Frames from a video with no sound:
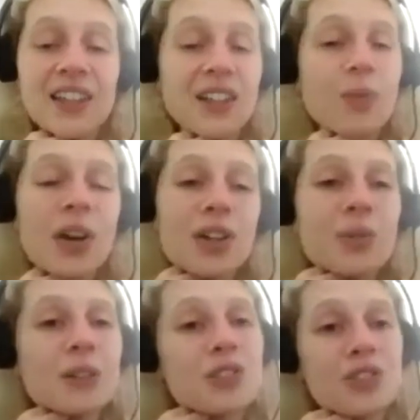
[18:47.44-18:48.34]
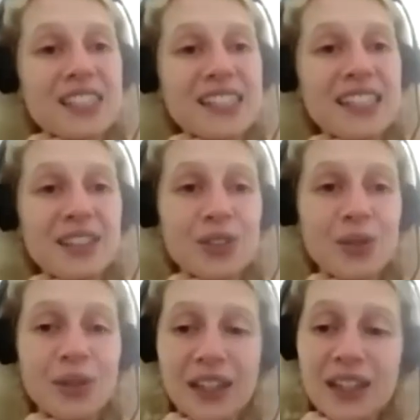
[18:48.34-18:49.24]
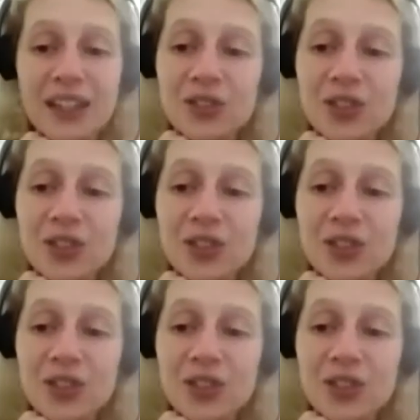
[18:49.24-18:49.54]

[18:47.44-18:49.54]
Are you interested in doing it? Do